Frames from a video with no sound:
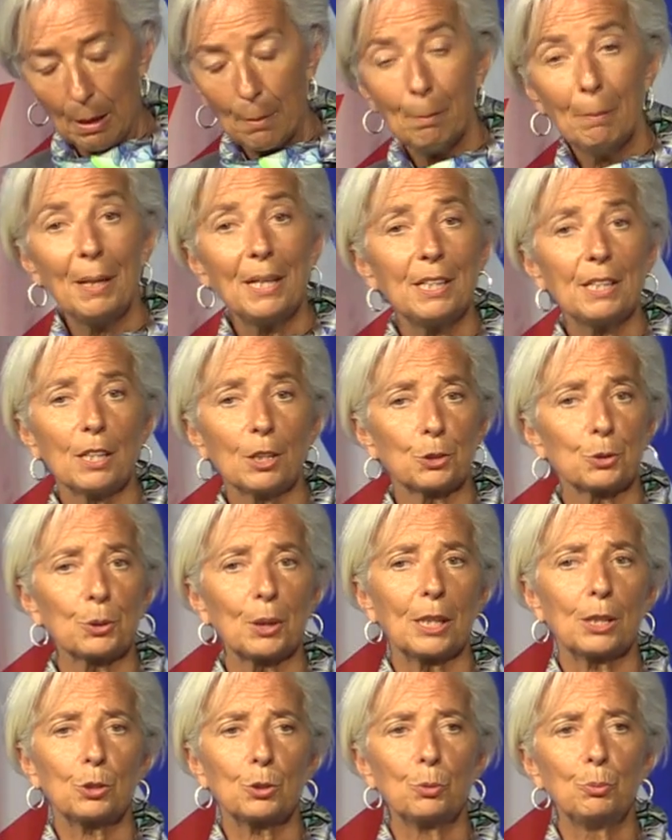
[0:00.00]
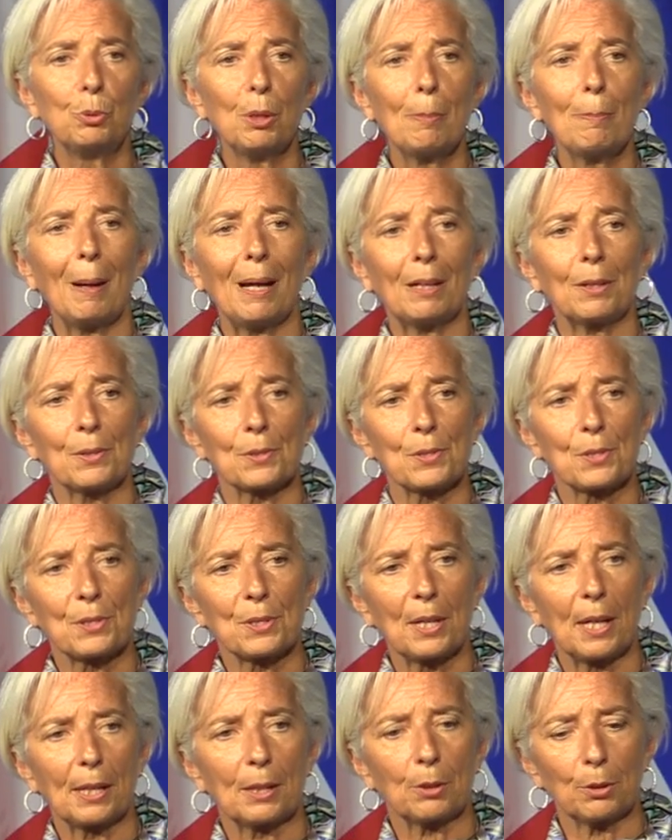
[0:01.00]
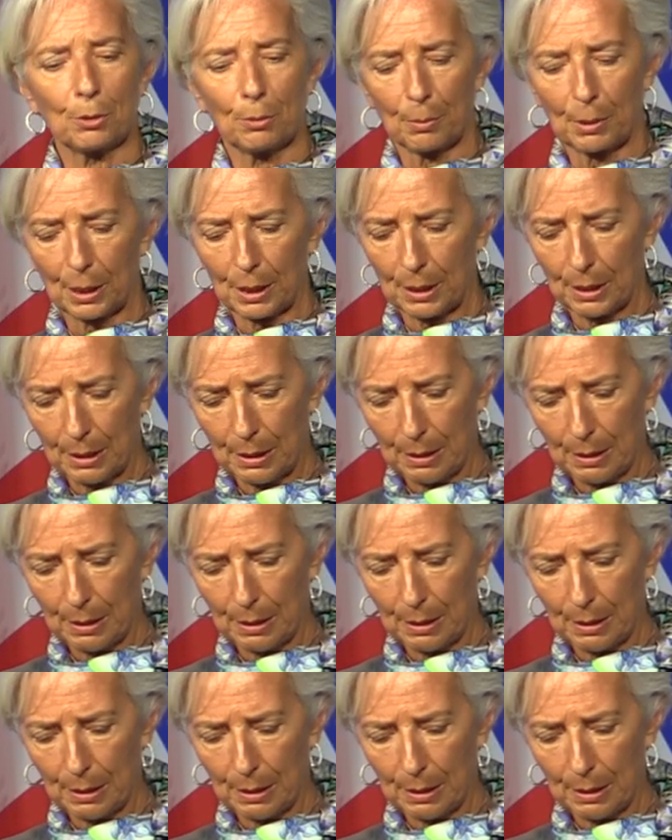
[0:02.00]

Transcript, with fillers: Many are trying to rebalance the economy